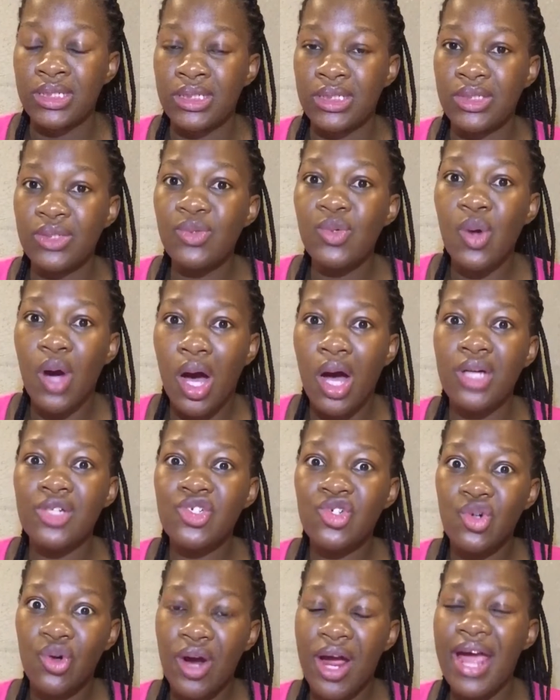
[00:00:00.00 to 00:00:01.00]
you are
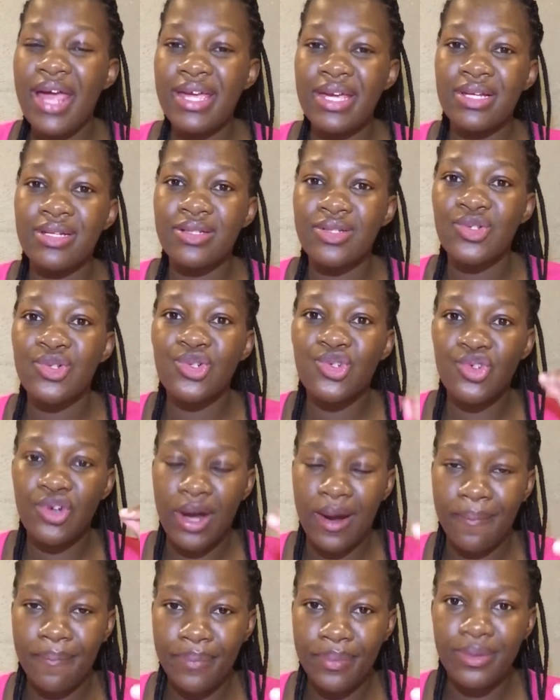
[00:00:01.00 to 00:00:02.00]
trying to
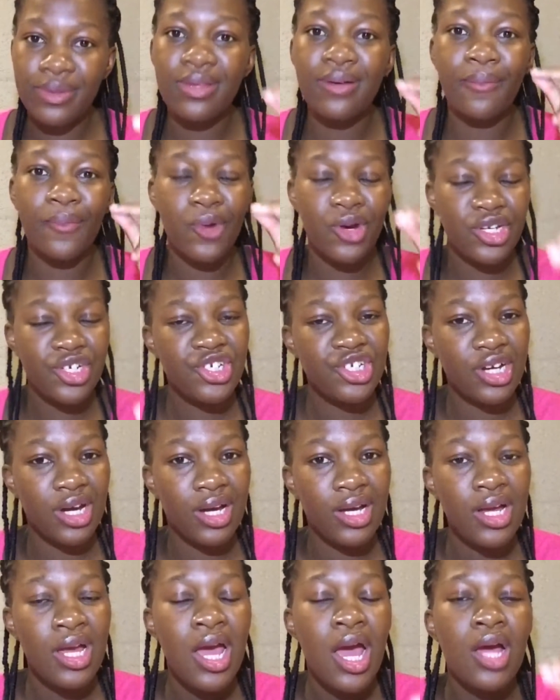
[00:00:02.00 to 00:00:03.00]
trap the moisture,
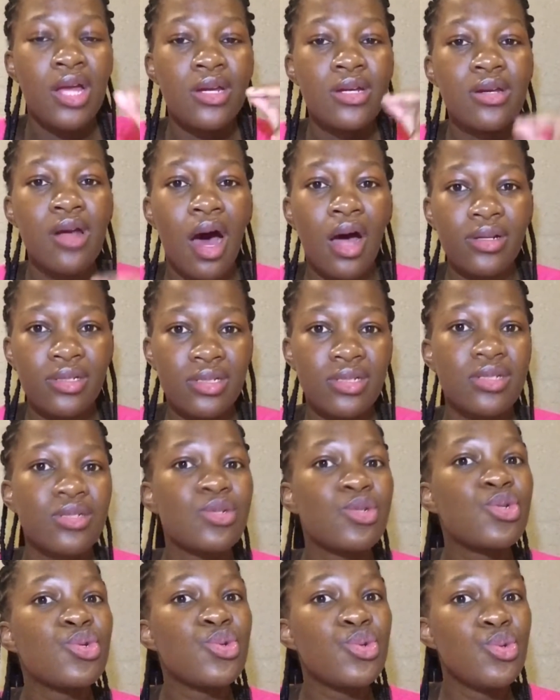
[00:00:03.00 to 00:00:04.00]
not
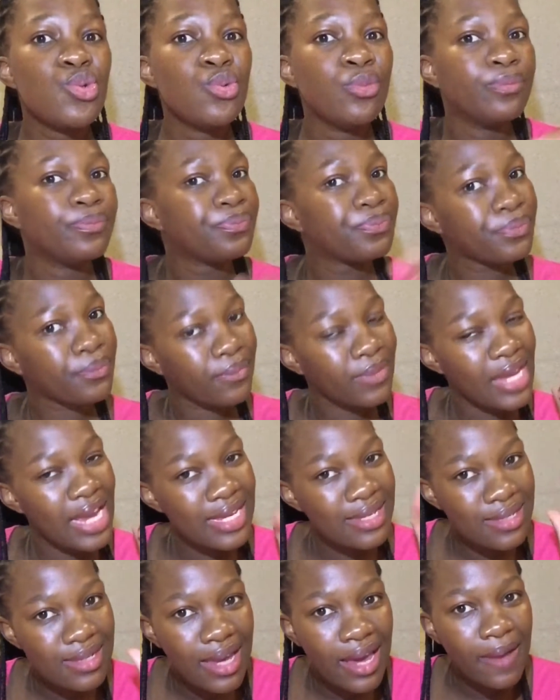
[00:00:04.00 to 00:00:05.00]
to
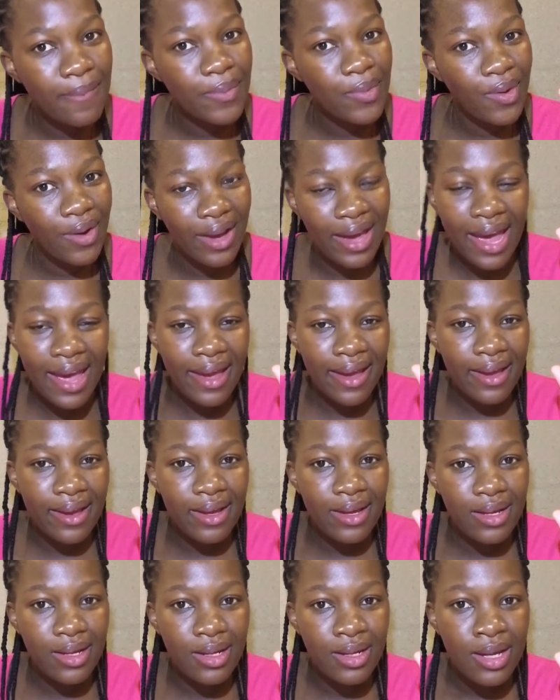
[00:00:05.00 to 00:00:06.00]
escape your hair.
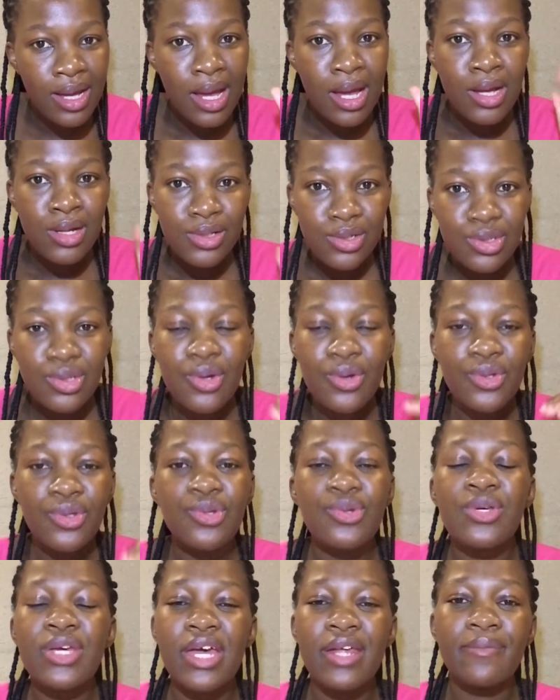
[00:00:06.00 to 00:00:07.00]
So
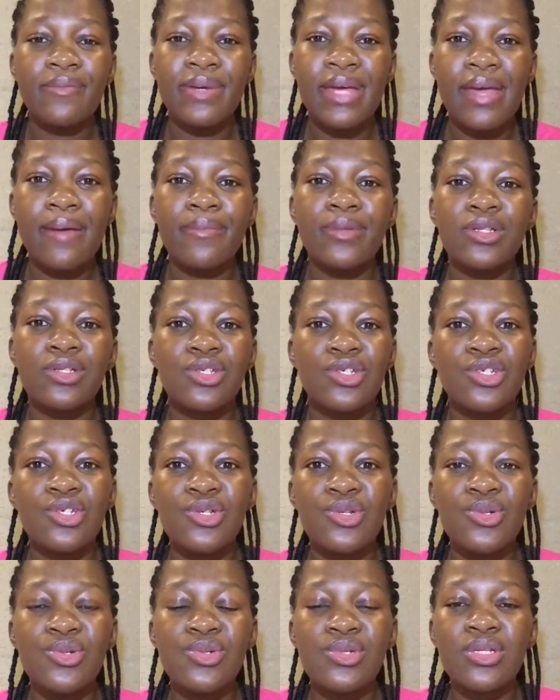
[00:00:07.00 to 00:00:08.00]
you can be able to
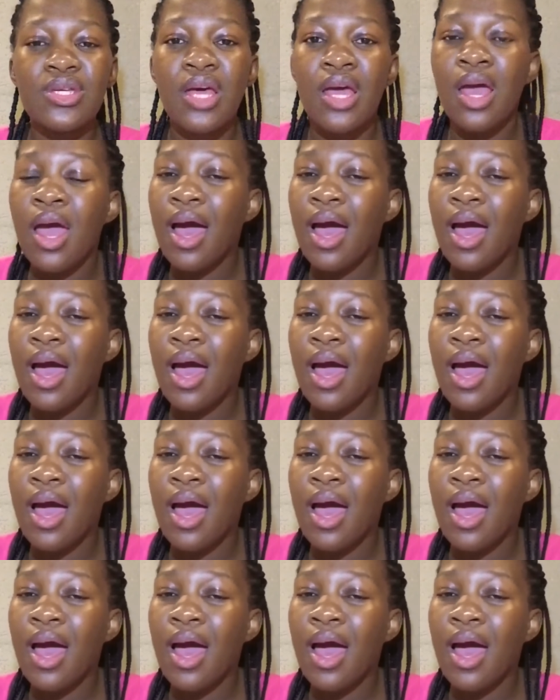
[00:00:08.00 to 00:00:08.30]
use